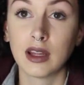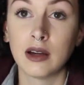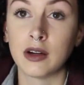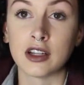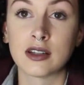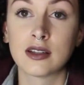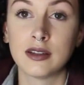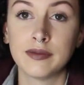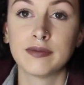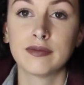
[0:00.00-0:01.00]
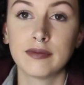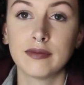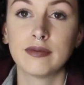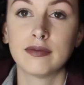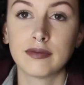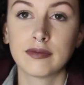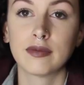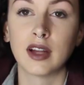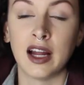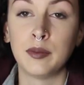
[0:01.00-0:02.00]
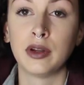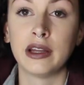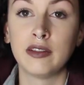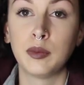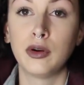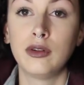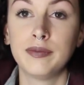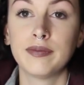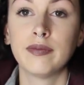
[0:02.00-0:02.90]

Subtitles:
it was unbelievable.